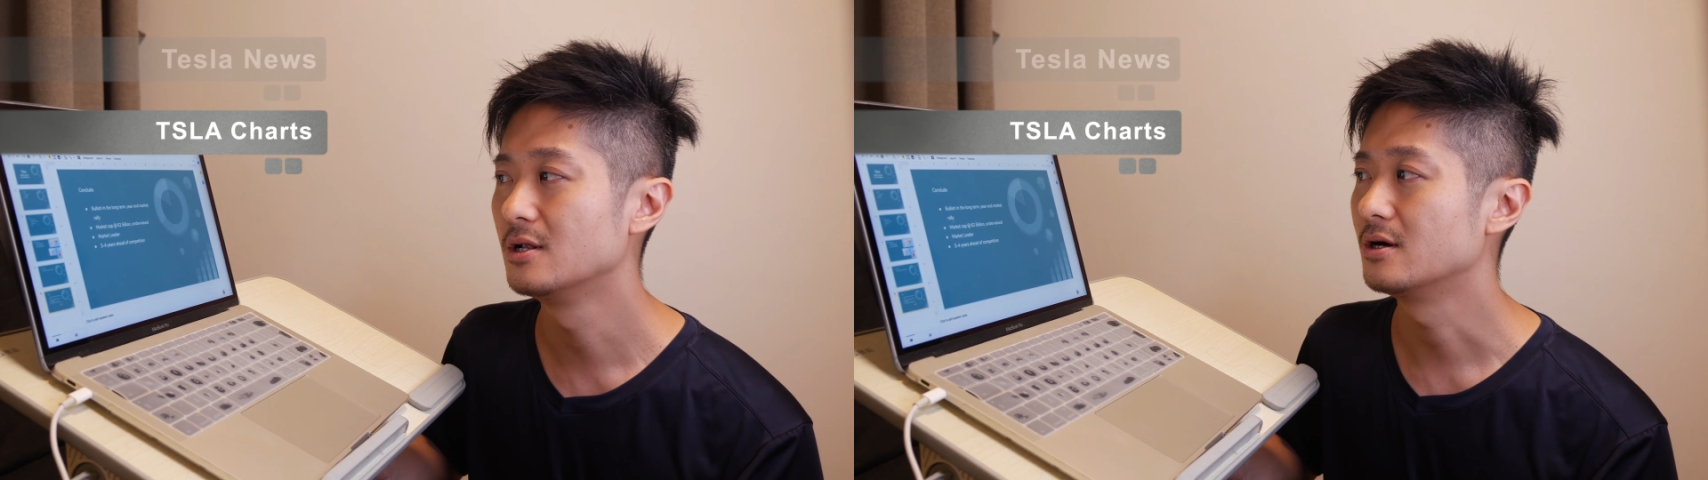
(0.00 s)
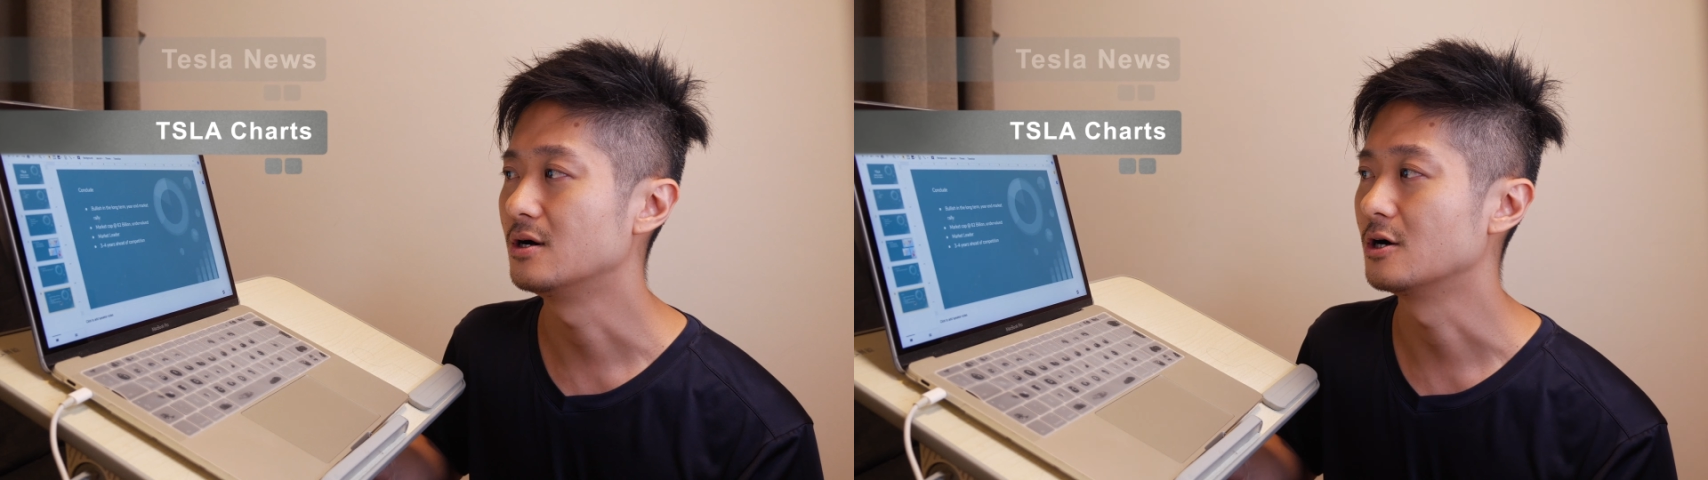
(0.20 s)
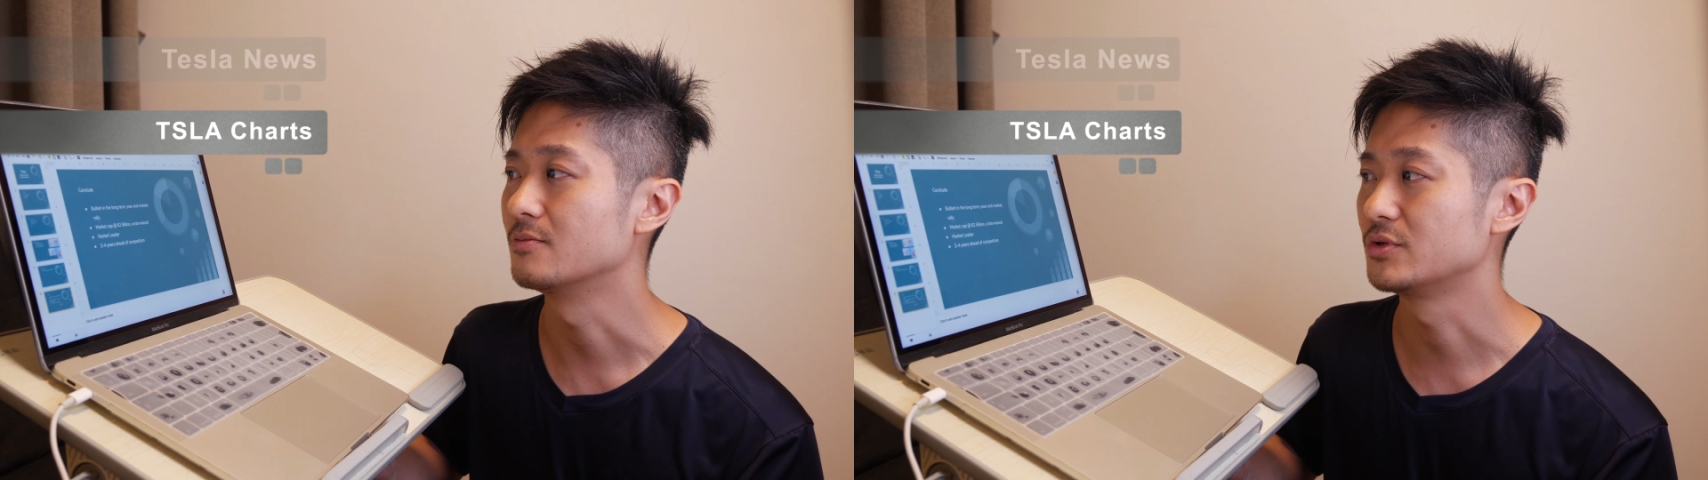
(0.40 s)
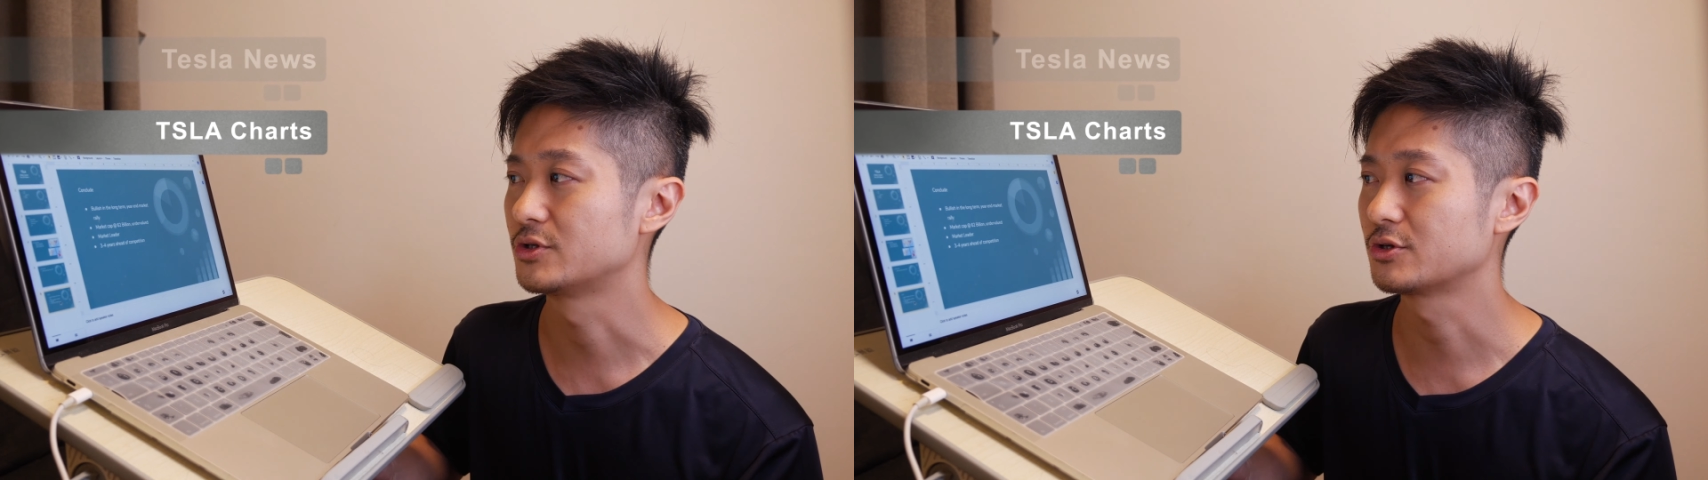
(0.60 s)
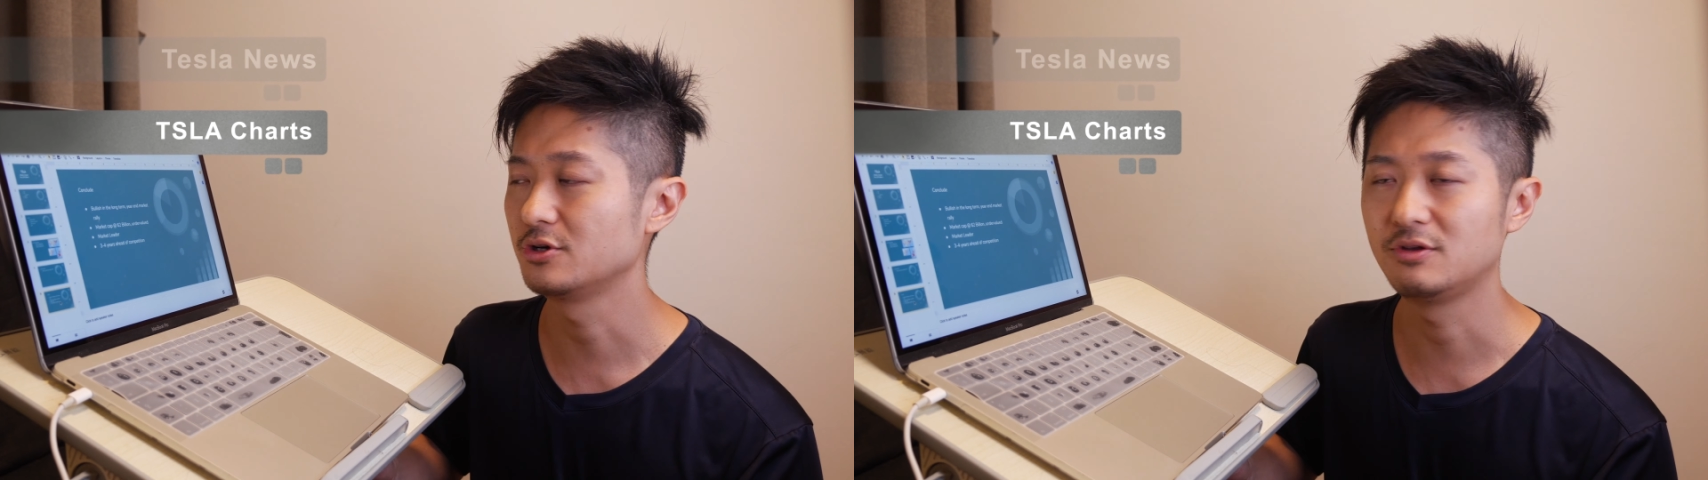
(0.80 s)

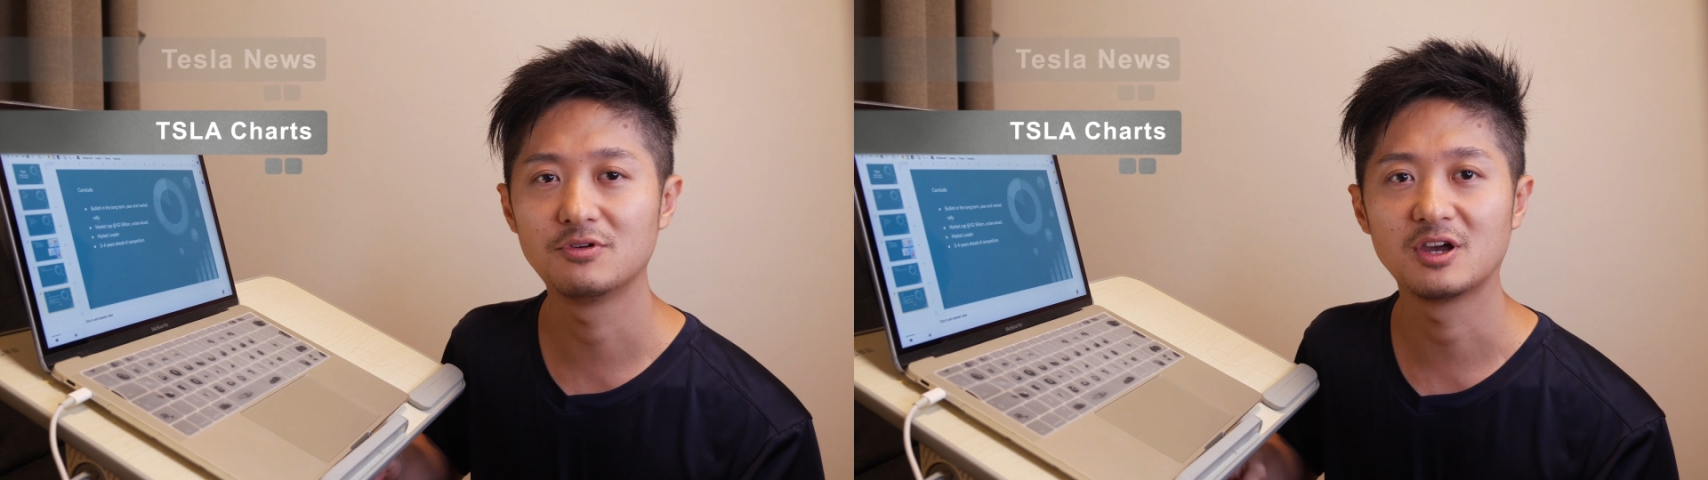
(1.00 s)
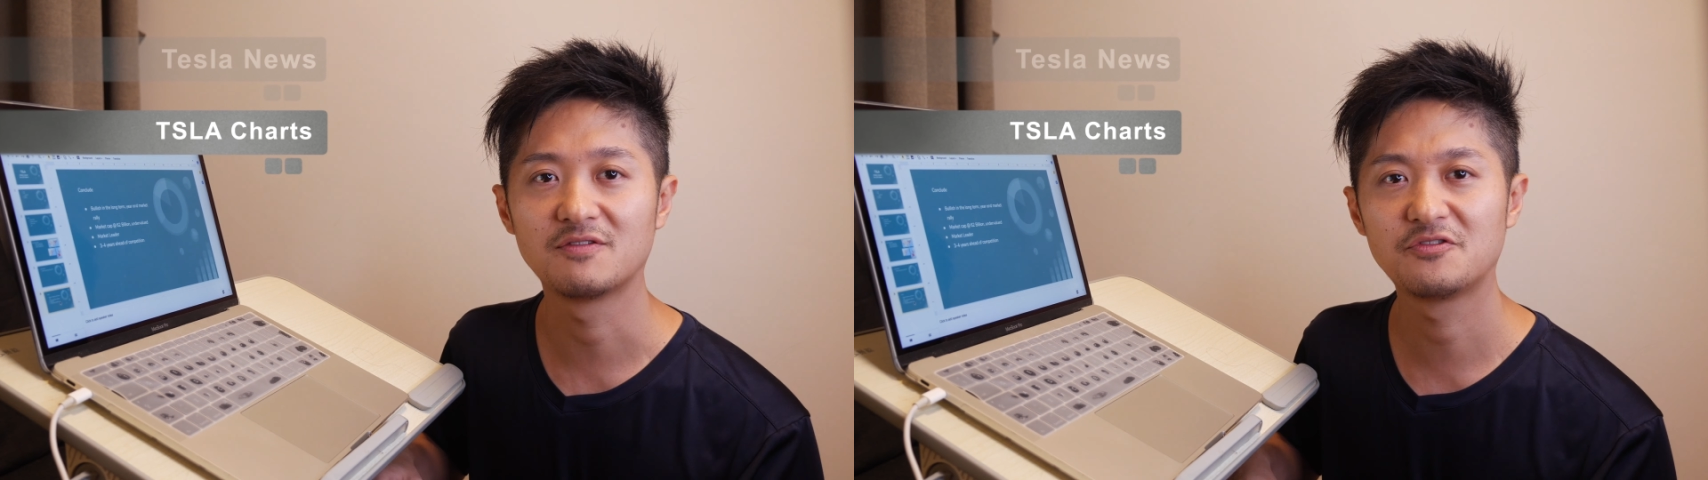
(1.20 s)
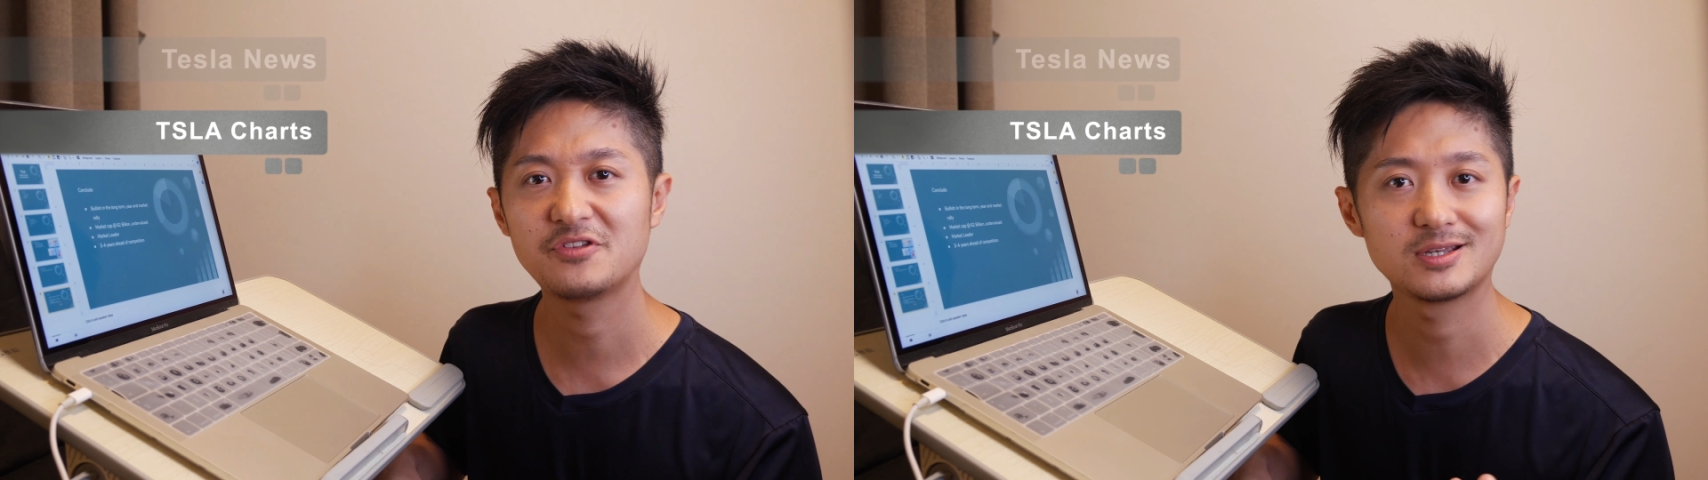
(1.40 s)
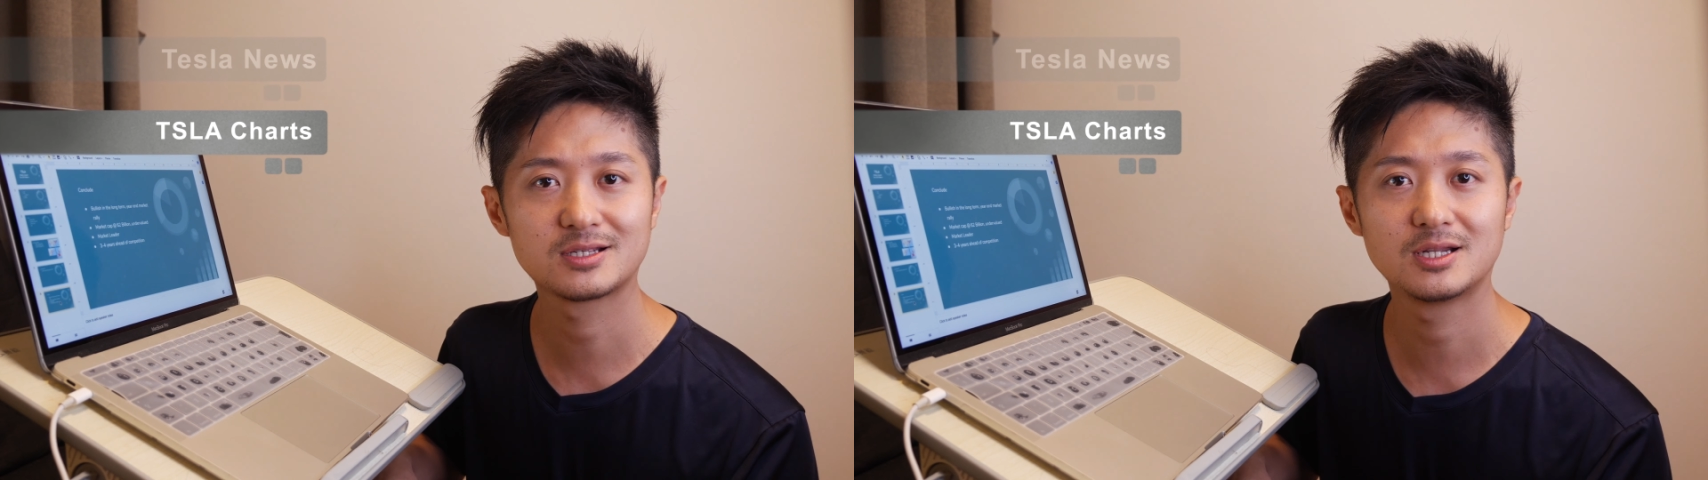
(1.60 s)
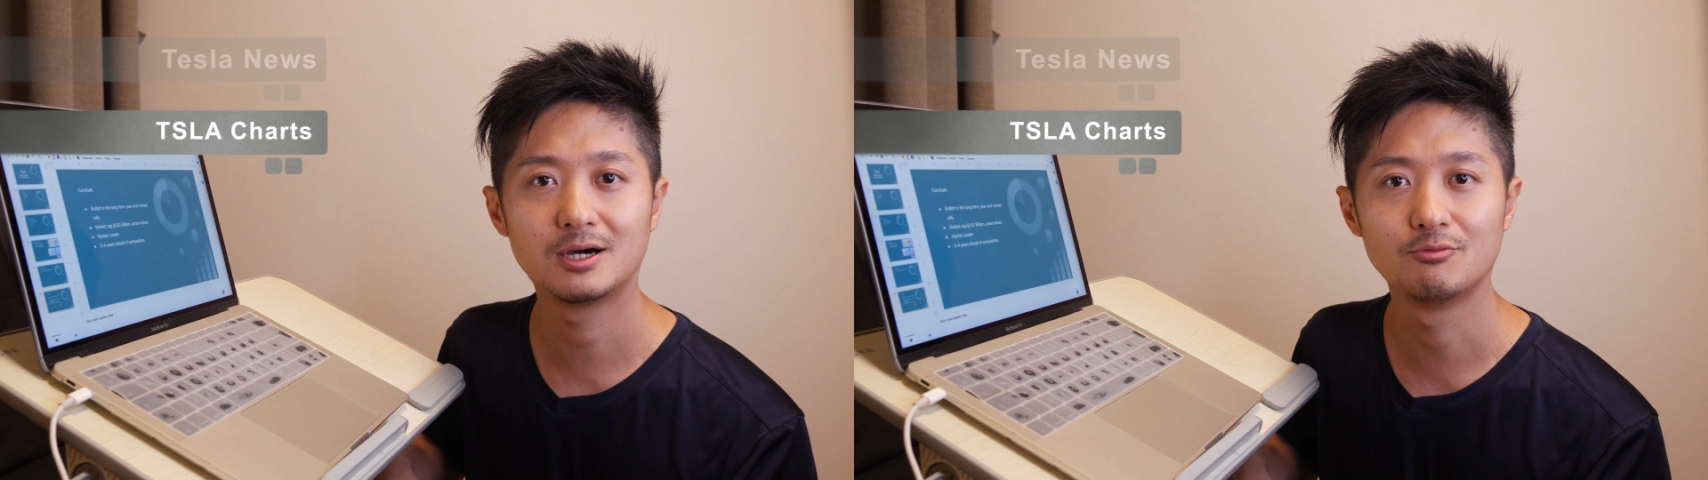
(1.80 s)
So if you have Tesla,